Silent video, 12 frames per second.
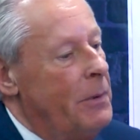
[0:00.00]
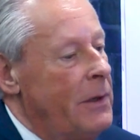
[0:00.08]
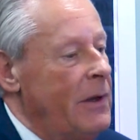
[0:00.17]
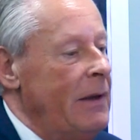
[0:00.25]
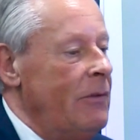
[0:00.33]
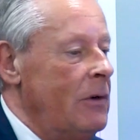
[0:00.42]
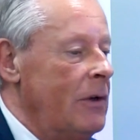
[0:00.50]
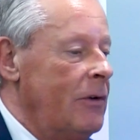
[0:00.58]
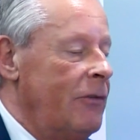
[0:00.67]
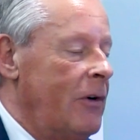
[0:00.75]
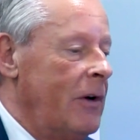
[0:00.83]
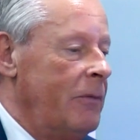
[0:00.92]
But even at a
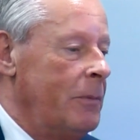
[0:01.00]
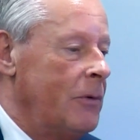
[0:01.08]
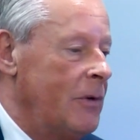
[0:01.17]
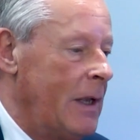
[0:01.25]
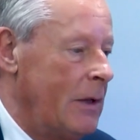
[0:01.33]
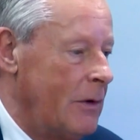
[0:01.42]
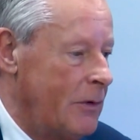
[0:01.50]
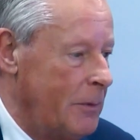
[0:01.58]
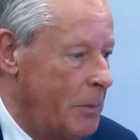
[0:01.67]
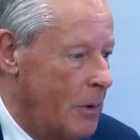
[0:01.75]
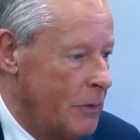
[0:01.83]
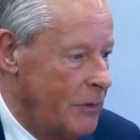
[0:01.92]
5%
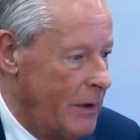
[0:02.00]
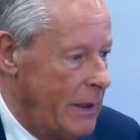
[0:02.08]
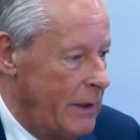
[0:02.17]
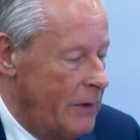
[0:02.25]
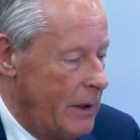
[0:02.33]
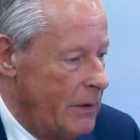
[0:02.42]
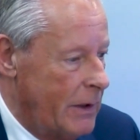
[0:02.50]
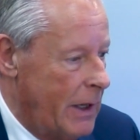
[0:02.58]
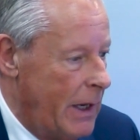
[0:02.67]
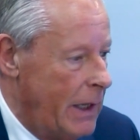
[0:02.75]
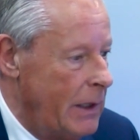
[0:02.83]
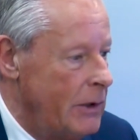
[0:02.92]
deposit,
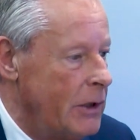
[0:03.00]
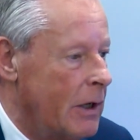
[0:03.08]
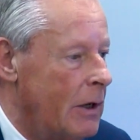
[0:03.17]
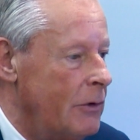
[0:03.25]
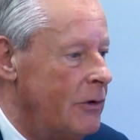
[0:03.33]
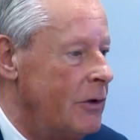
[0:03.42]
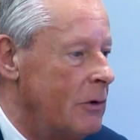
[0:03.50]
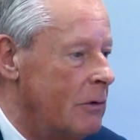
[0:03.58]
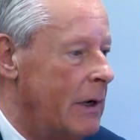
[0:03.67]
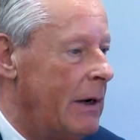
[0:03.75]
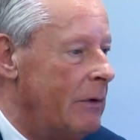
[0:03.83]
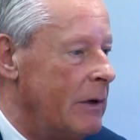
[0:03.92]
okay, and you go to your
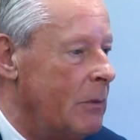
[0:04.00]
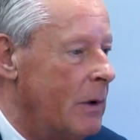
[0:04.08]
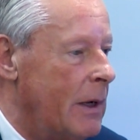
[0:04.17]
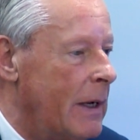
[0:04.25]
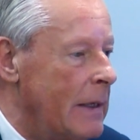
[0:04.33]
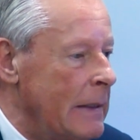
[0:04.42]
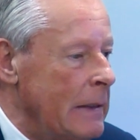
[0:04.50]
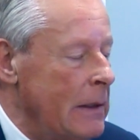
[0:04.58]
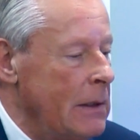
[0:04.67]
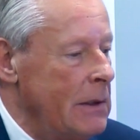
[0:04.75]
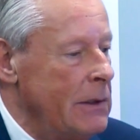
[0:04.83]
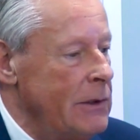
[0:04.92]
area where
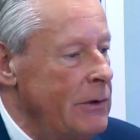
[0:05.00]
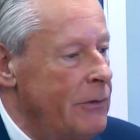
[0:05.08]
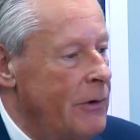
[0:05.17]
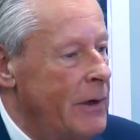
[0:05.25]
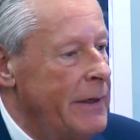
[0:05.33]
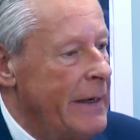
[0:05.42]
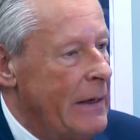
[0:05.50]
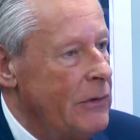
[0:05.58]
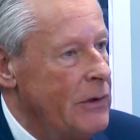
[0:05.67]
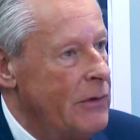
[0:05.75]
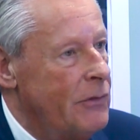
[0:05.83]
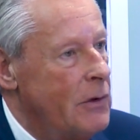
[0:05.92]
you find
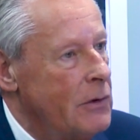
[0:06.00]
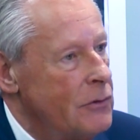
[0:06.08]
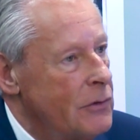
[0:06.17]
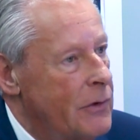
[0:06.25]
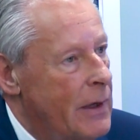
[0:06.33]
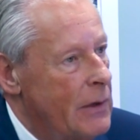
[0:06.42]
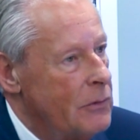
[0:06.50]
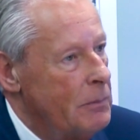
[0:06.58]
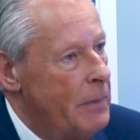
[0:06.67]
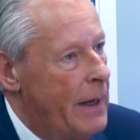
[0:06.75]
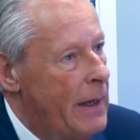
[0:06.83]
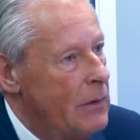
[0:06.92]
houses for
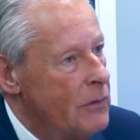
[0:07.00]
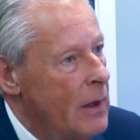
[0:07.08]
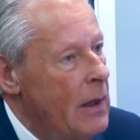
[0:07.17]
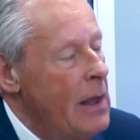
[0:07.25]
£100,000,